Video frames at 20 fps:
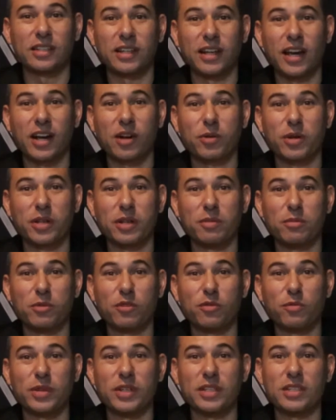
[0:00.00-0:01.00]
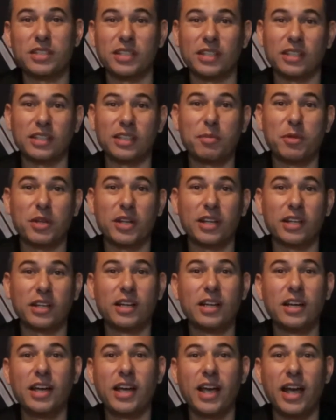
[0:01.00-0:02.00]
and equity movements and limiting
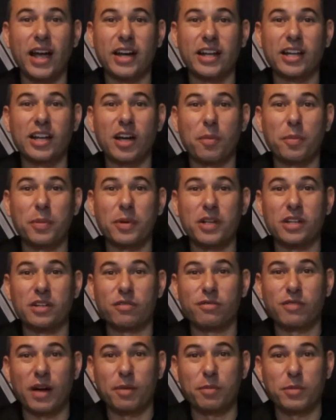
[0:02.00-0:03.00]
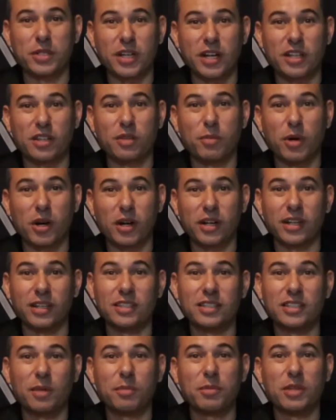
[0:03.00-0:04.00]
any company to 5% of the market
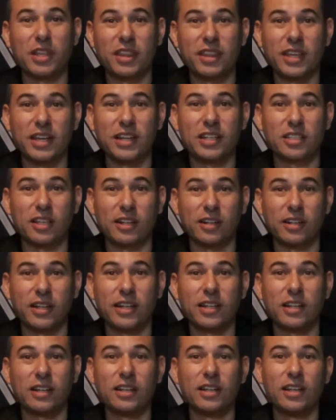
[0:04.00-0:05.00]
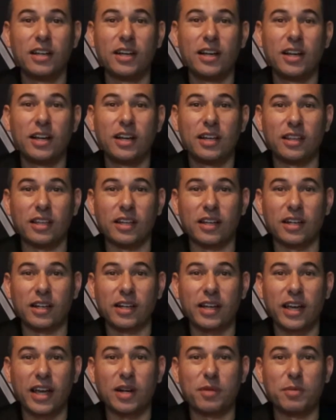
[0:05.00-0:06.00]
and some of the things that are in the
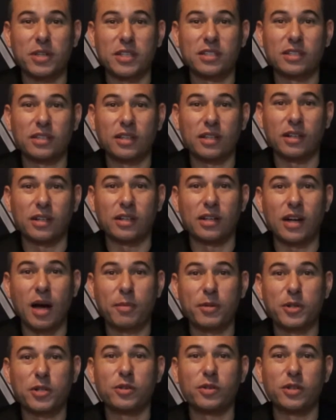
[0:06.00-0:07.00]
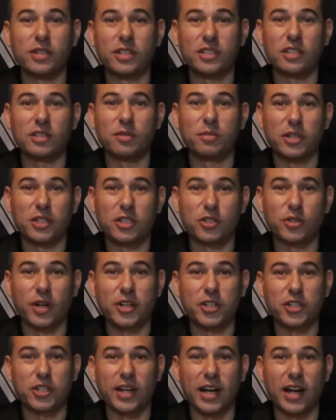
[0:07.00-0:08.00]
Cannabis Opportunities
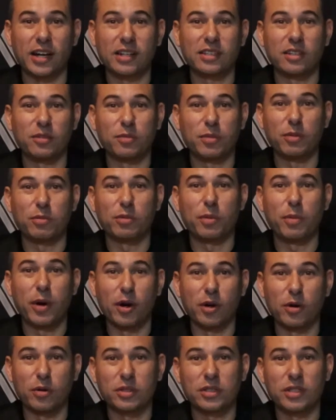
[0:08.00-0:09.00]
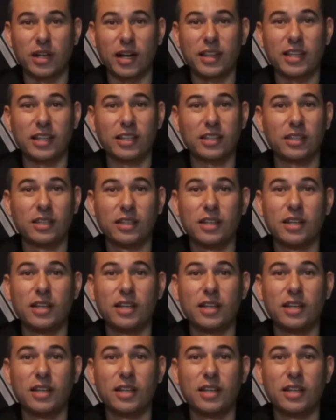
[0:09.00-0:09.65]
Administration Act that have been proposed. I think